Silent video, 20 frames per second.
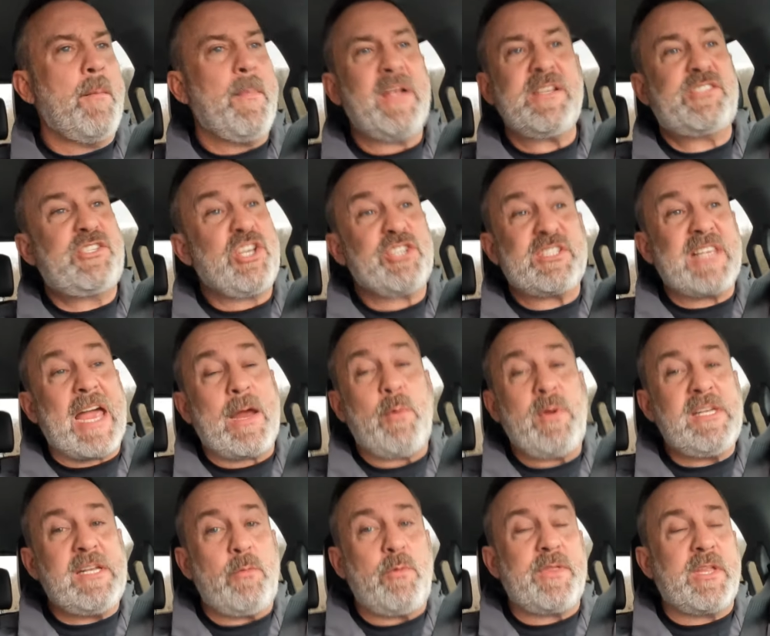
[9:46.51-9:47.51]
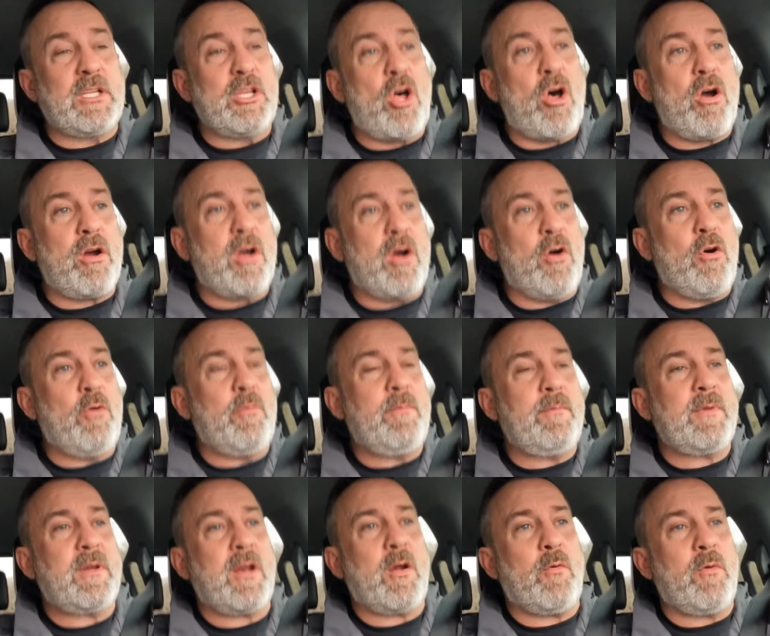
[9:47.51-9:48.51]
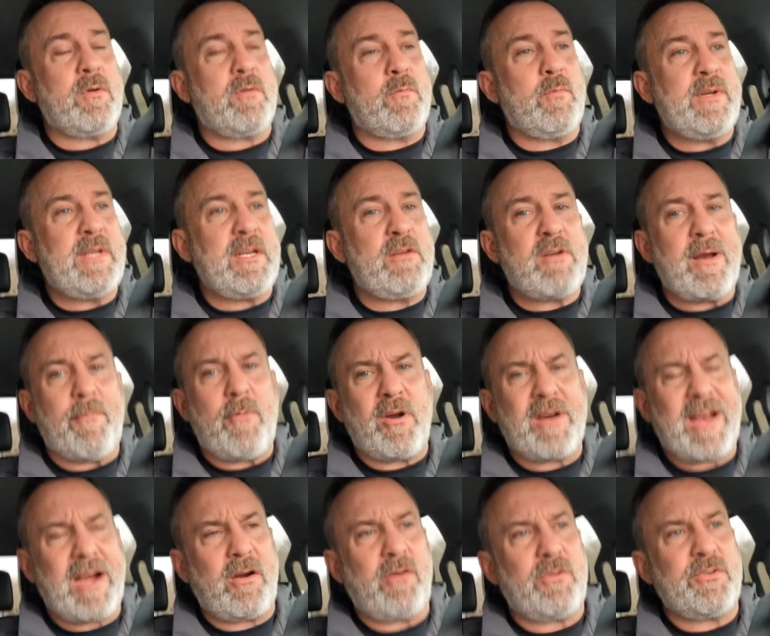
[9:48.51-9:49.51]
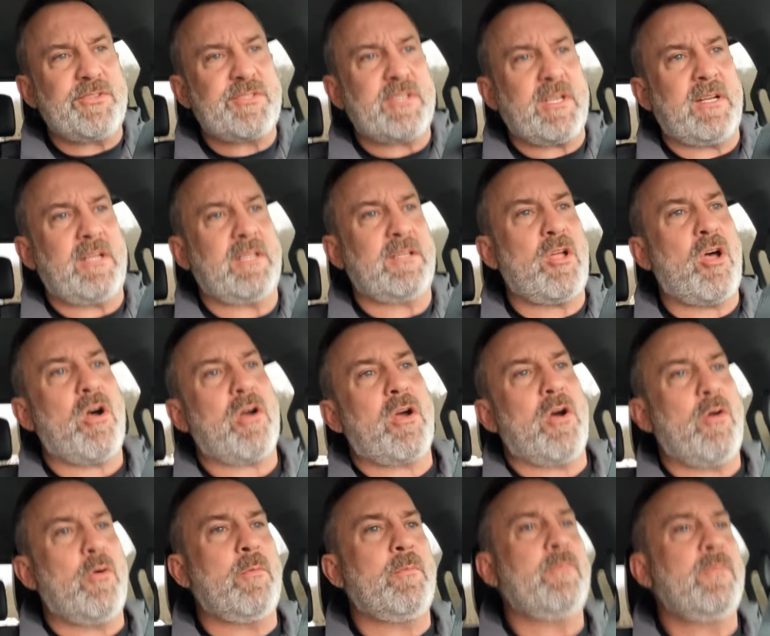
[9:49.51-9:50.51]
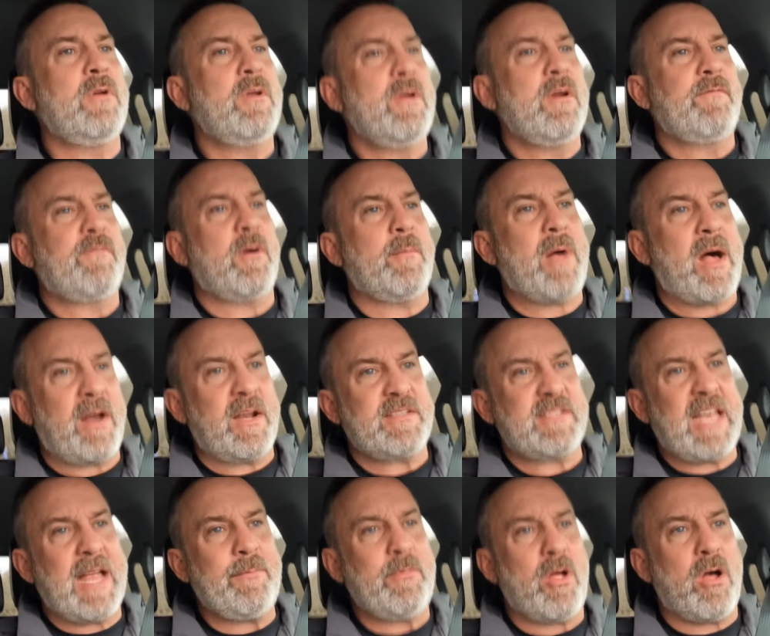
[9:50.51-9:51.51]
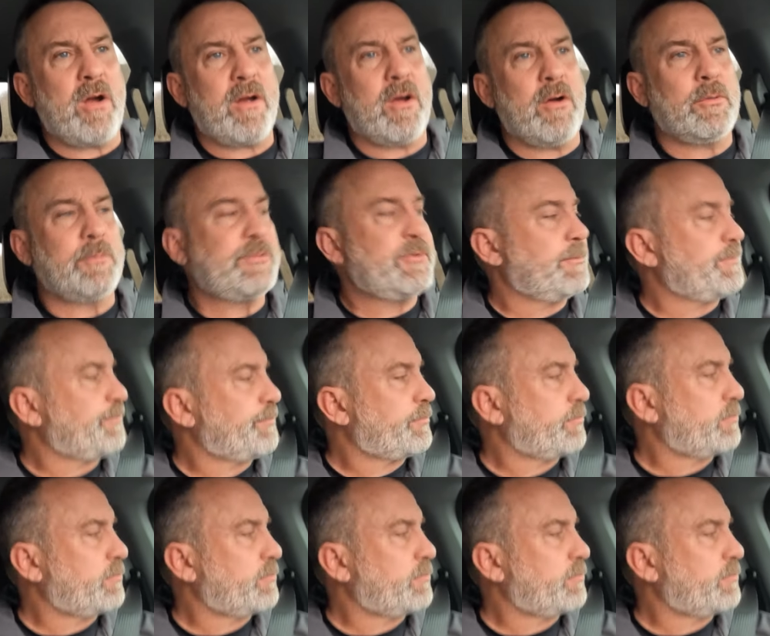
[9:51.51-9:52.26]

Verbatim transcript: But it's just like we did with the log home. You know, we did Grandma Carol's log home from Honest Abe Log Homes.